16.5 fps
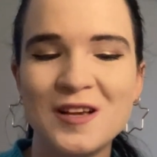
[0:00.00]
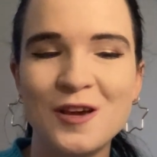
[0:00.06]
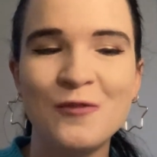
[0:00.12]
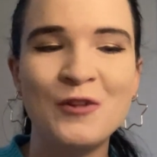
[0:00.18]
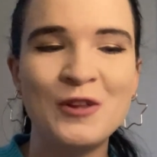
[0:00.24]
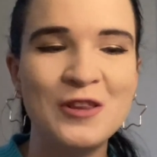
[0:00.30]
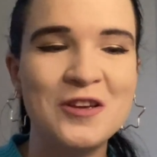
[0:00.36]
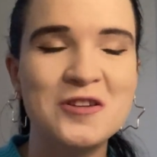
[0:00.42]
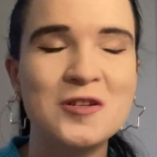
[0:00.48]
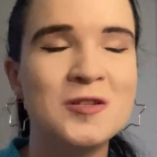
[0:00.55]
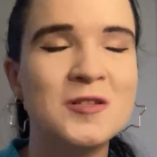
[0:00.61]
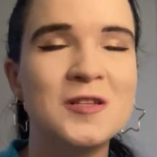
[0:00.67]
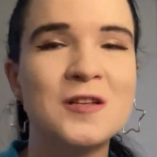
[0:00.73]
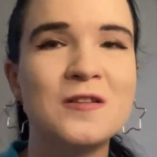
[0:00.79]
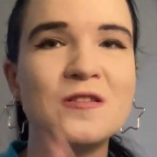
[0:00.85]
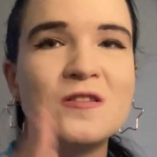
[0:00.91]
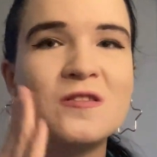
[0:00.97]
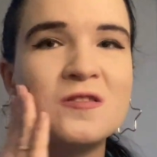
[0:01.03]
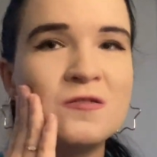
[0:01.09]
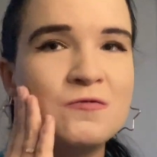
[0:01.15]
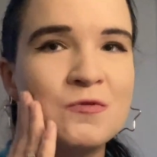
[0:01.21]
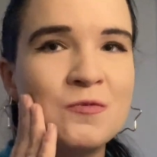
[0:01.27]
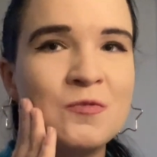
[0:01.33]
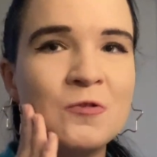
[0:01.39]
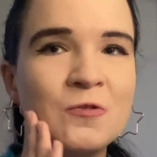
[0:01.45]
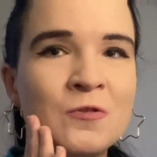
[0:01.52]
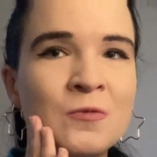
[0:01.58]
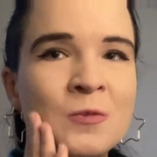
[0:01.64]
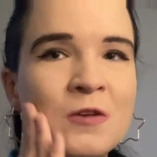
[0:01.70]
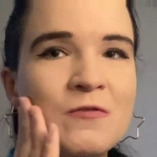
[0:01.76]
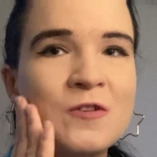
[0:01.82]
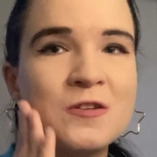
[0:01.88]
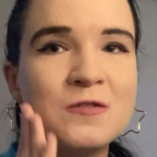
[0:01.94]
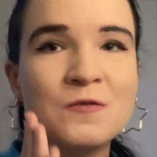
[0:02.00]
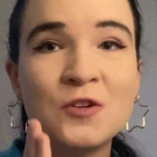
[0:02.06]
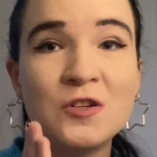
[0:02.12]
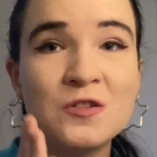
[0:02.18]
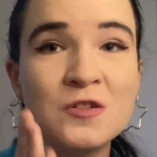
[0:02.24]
foundations that distribute on my face very